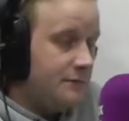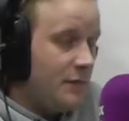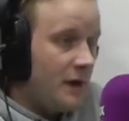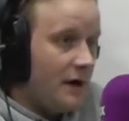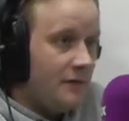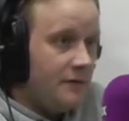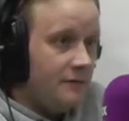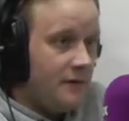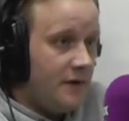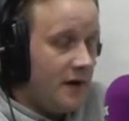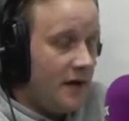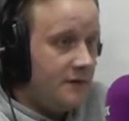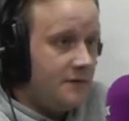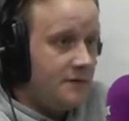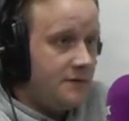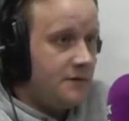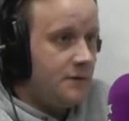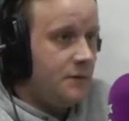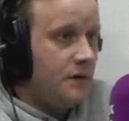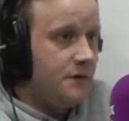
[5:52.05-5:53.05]
their
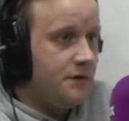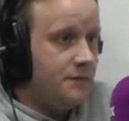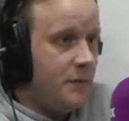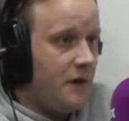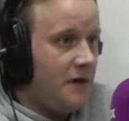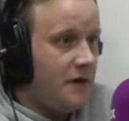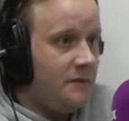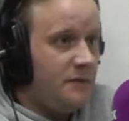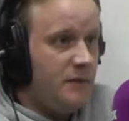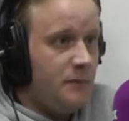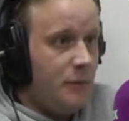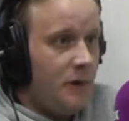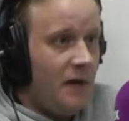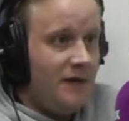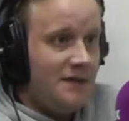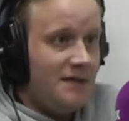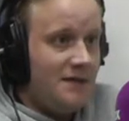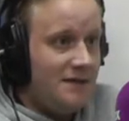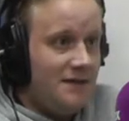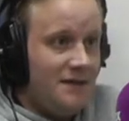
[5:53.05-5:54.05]
squad's barely been
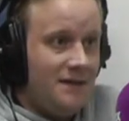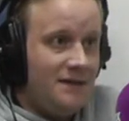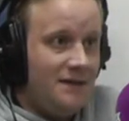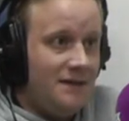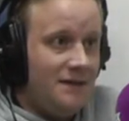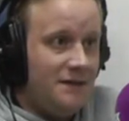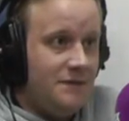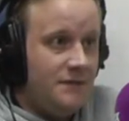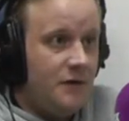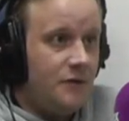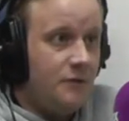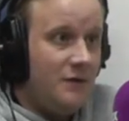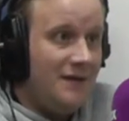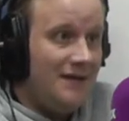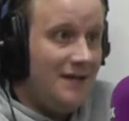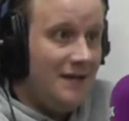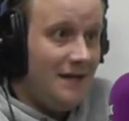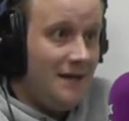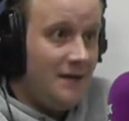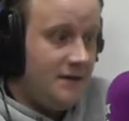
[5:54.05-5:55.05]
playing in the senior leagues for three
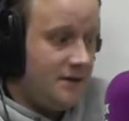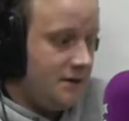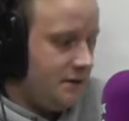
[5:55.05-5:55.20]
years.